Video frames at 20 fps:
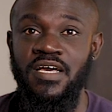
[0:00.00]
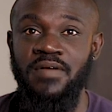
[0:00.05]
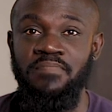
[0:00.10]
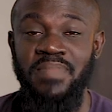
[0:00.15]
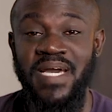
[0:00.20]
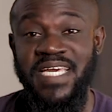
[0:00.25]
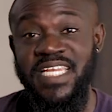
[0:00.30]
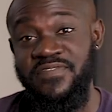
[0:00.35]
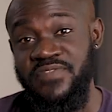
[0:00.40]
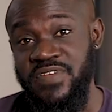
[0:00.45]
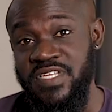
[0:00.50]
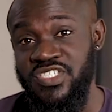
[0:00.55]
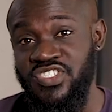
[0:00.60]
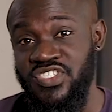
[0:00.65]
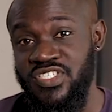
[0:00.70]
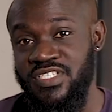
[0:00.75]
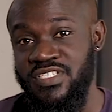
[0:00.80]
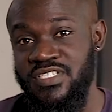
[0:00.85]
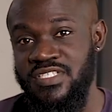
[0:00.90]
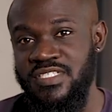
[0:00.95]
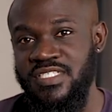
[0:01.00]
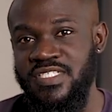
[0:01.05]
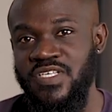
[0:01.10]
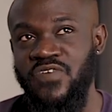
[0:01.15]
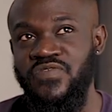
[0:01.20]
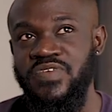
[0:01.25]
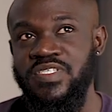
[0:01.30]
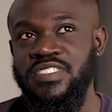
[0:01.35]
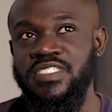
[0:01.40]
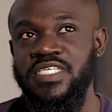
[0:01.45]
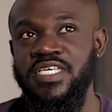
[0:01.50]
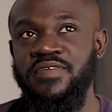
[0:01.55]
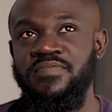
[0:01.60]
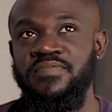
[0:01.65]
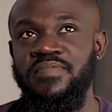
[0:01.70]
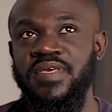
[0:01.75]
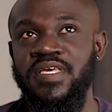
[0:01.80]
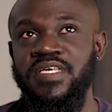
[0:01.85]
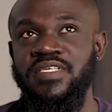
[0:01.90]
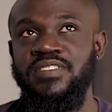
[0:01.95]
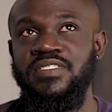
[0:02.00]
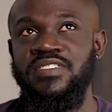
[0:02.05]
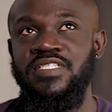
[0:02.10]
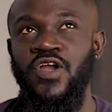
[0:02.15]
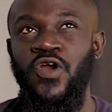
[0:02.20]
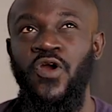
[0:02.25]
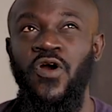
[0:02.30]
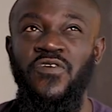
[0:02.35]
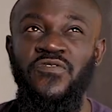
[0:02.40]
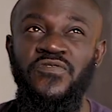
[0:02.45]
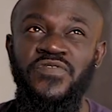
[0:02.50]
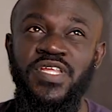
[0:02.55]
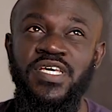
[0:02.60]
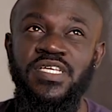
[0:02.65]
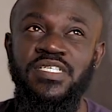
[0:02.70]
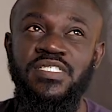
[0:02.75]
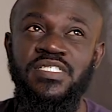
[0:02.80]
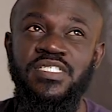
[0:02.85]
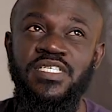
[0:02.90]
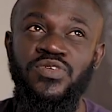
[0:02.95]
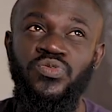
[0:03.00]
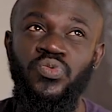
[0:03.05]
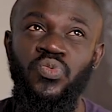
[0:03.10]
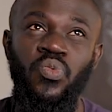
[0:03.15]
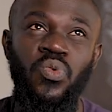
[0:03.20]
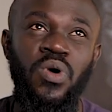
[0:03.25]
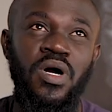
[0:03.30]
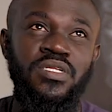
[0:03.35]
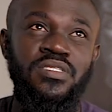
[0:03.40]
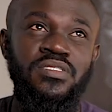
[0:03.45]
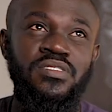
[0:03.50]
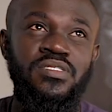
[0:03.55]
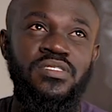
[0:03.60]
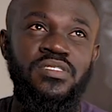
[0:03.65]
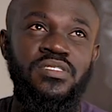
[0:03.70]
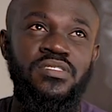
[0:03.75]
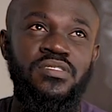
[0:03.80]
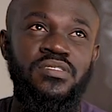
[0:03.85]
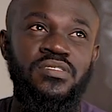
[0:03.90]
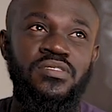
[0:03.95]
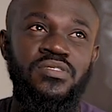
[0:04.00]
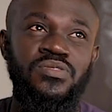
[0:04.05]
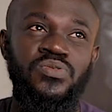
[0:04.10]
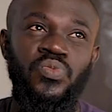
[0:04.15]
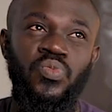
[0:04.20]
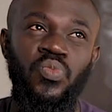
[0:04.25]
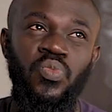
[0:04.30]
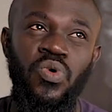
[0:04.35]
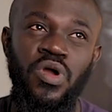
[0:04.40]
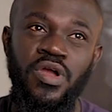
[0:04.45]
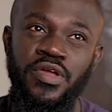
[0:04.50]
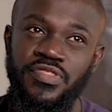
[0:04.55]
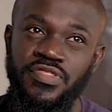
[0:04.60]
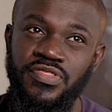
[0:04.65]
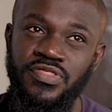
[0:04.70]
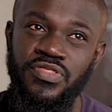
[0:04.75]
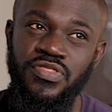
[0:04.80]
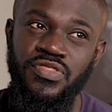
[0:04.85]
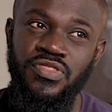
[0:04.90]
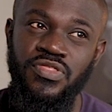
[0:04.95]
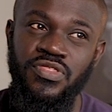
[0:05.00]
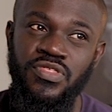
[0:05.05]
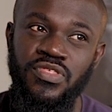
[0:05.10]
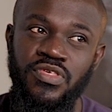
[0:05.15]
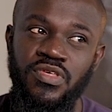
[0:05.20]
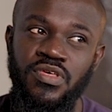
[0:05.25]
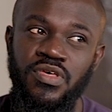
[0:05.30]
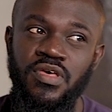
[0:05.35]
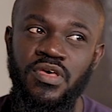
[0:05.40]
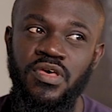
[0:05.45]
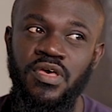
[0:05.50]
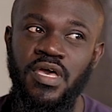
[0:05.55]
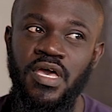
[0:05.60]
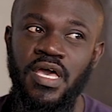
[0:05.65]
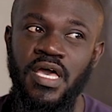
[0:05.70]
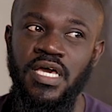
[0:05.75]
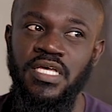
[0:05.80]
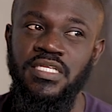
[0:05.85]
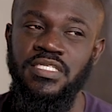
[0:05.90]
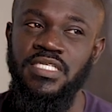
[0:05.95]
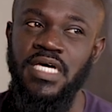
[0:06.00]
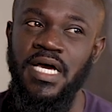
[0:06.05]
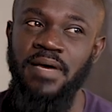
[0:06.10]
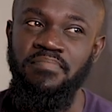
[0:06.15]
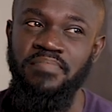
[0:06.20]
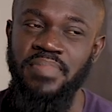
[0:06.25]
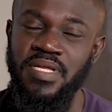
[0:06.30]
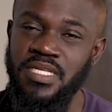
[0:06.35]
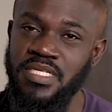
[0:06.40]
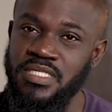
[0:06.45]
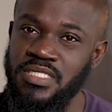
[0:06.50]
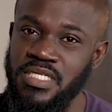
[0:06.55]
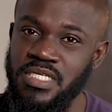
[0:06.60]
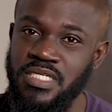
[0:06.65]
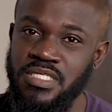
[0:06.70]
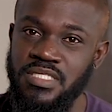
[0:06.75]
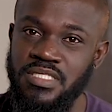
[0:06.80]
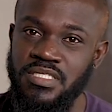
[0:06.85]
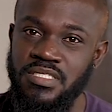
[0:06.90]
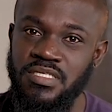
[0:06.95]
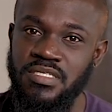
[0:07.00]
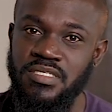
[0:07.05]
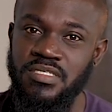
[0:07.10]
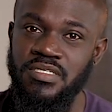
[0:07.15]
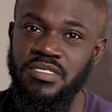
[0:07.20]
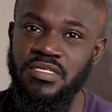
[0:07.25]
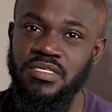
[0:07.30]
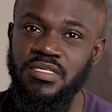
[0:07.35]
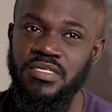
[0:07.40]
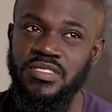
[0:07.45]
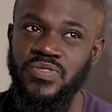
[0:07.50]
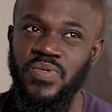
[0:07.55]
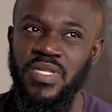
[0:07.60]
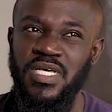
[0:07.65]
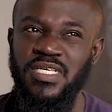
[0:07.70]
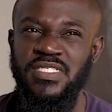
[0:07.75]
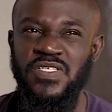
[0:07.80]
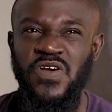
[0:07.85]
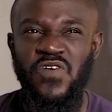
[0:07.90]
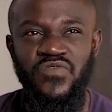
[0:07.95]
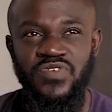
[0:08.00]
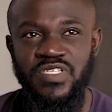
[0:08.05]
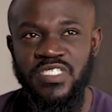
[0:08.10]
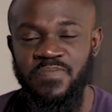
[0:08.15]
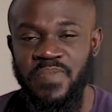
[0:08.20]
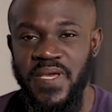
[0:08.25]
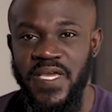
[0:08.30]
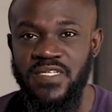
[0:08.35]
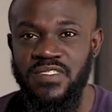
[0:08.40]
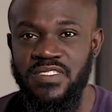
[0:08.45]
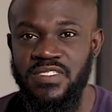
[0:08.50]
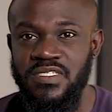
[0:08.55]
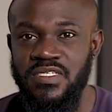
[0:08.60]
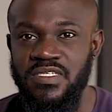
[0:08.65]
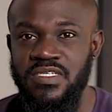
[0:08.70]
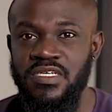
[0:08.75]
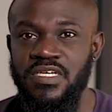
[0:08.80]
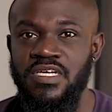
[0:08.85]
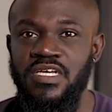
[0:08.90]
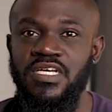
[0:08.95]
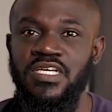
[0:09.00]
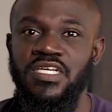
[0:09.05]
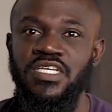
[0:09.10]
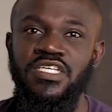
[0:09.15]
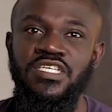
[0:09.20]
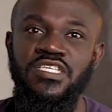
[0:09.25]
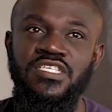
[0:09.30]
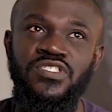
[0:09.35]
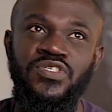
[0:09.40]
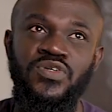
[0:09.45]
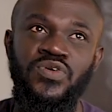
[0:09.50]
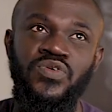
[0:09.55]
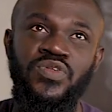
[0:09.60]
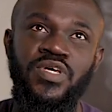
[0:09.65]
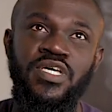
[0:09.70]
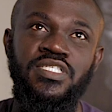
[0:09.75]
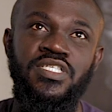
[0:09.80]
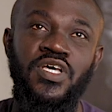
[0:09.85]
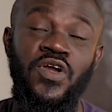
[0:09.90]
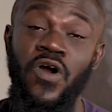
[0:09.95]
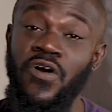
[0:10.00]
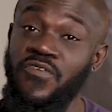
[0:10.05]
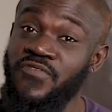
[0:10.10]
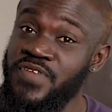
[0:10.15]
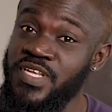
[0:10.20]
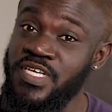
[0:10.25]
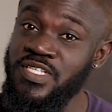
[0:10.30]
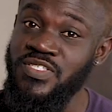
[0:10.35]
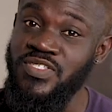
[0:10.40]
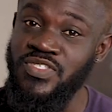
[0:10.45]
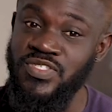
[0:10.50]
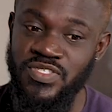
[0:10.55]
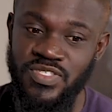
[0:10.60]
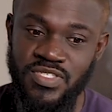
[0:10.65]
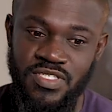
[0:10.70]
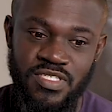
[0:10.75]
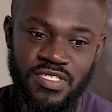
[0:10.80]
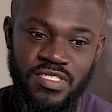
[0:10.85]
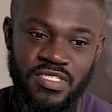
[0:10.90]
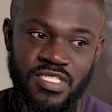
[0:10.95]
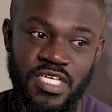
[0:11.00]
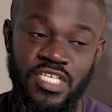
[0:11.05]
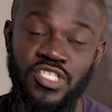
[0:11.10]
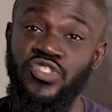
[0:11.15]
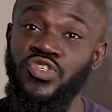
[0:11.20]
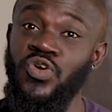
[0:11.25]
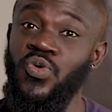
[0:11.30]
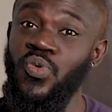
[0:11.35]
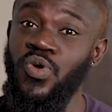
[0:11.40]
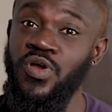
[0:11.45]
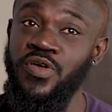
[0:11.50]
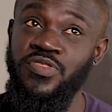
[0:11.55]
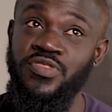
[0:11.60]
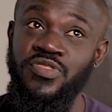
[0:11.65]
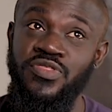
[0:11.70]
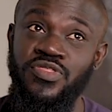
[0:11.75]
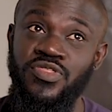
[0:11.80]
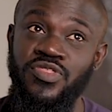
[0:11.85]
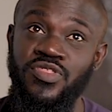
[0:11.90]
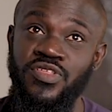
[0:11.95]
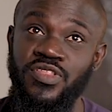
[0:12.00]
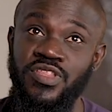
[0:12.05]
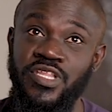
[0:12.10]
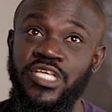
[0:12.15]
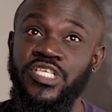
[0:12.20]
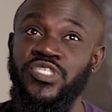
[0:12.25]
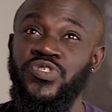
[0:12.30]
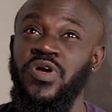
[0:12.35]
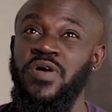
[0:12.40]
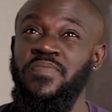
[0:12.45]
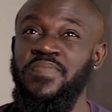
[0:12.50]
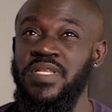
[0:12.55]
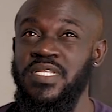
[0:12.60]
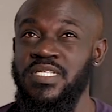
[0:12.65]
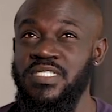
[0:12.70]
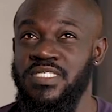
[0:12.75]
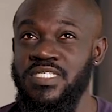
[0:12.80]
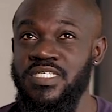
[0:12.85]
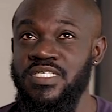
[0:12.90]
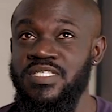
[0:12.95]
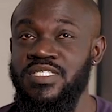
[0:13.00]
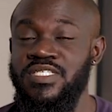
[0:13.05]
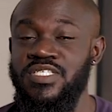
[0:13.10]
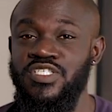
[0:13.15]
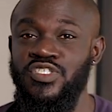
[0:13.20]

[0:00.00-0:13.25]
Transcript: By definition, self-esteem is the confidence in one's worth and abilities, as well as self-respect. So there's the confidence, there's your worth, there's your abilities.